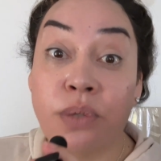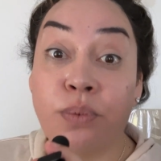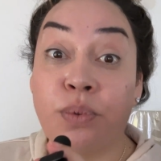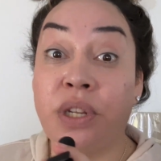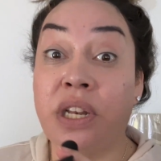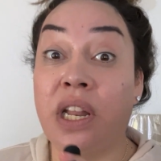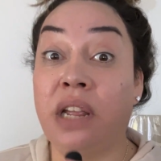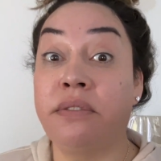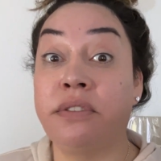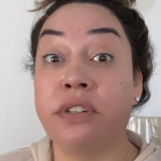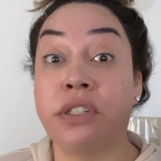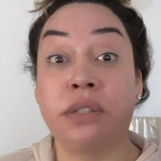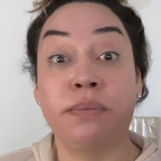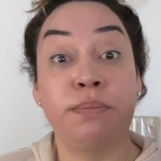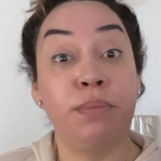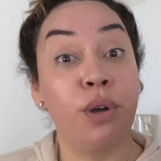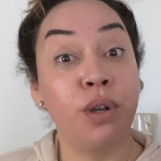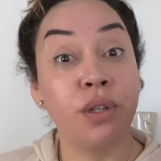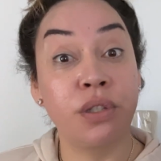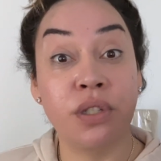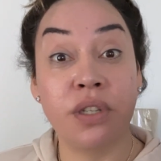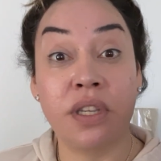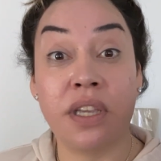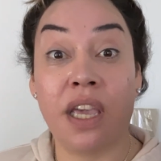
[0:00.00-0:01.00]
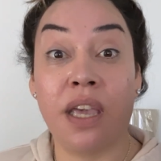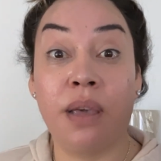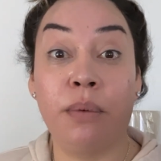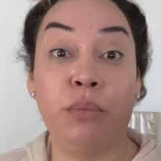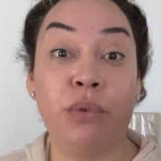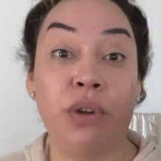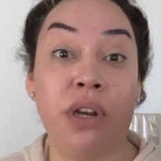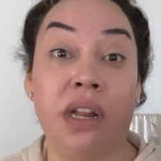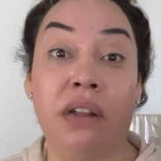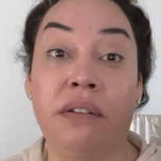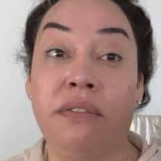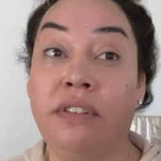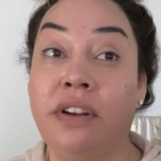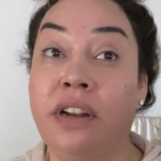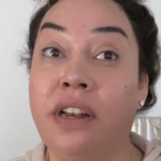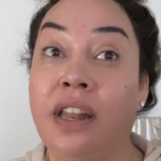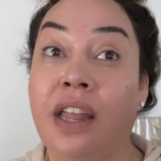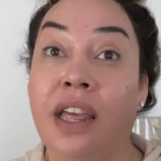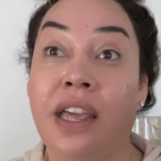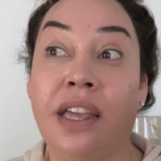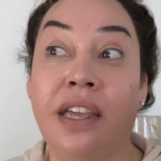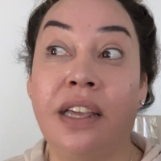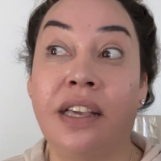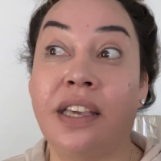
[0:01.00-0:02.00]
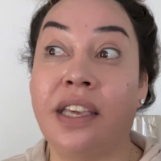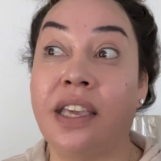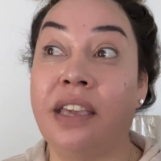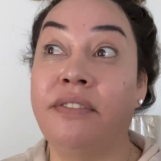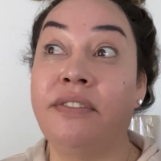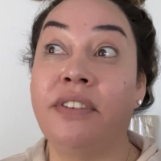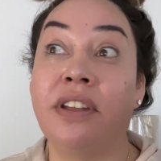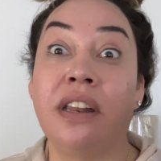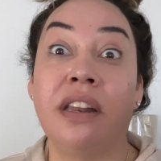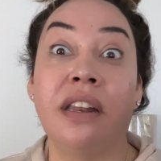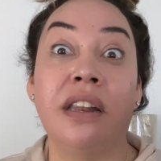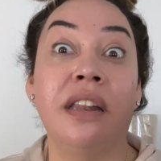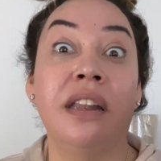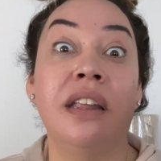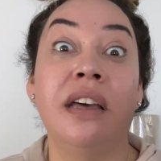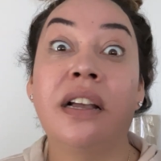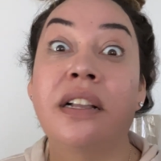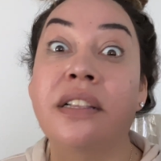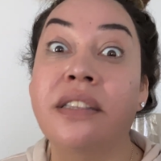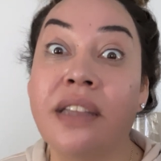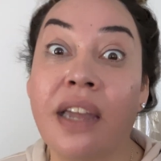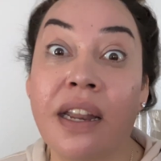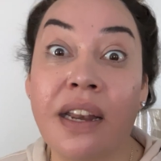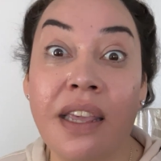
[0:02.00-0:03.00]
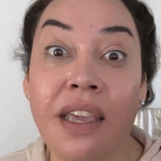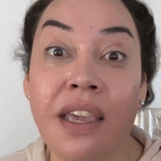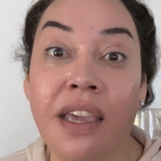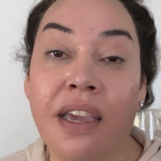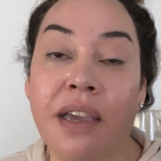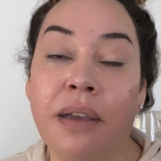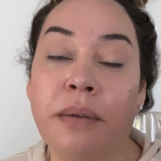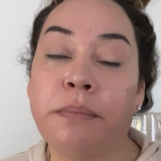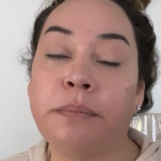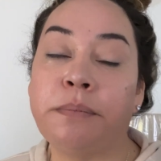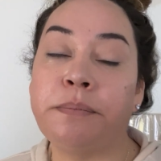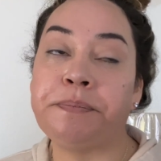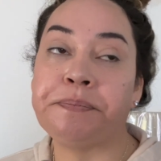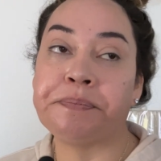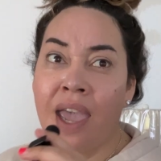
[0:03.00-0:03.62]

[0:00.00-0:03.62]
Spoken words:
We never spoke to him, we never like even looked at him.